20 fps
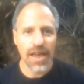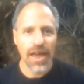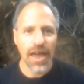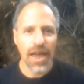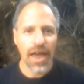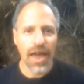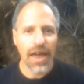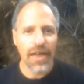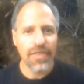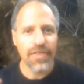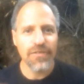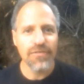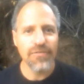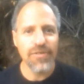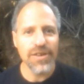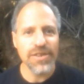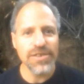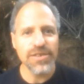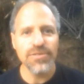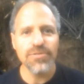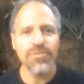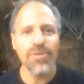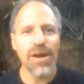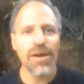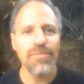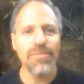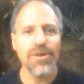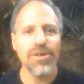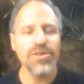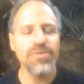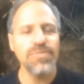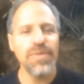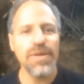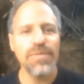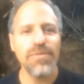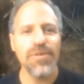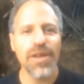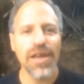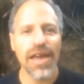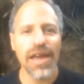And the reason why most people
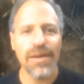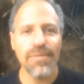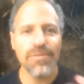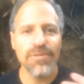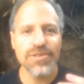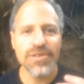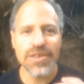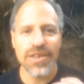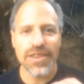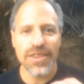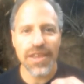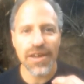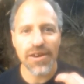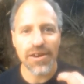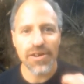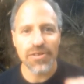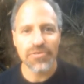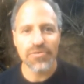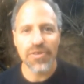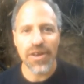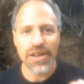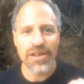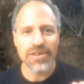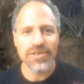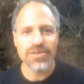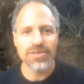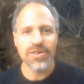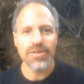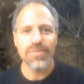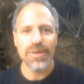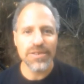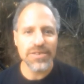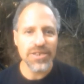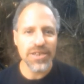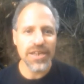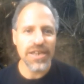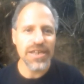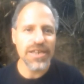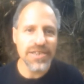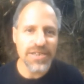are able to hit the heart rate so much
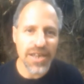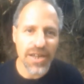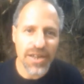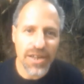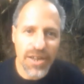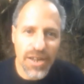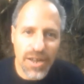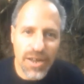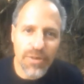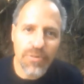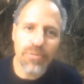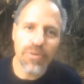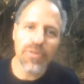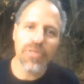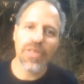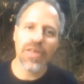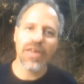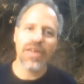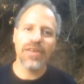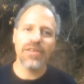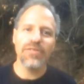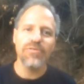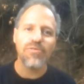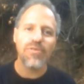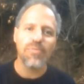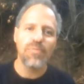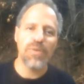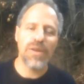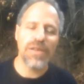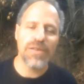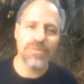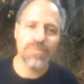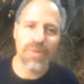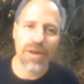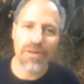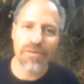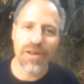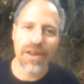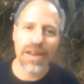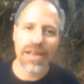easier with hill repeats by
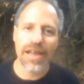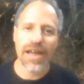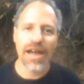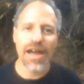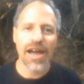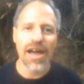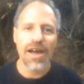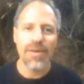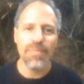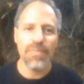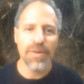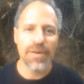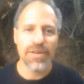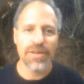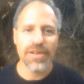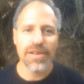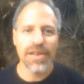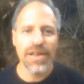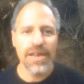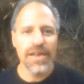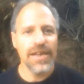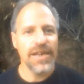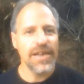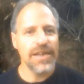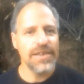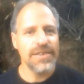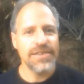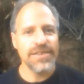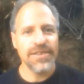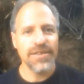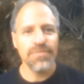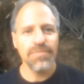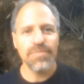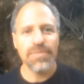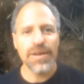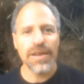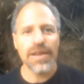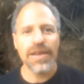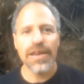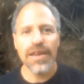running uphill is
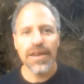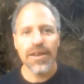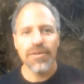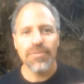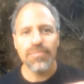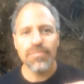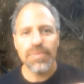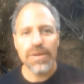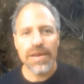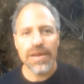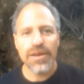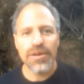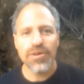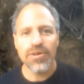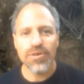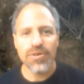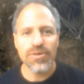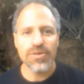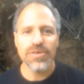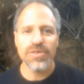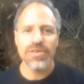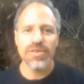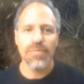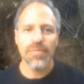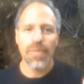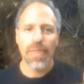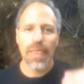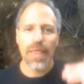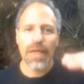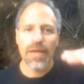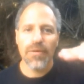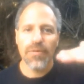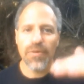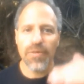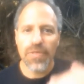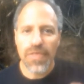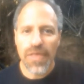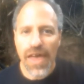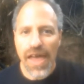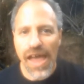simply because with
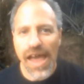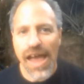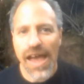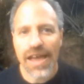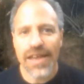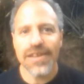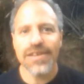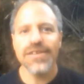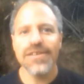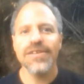the added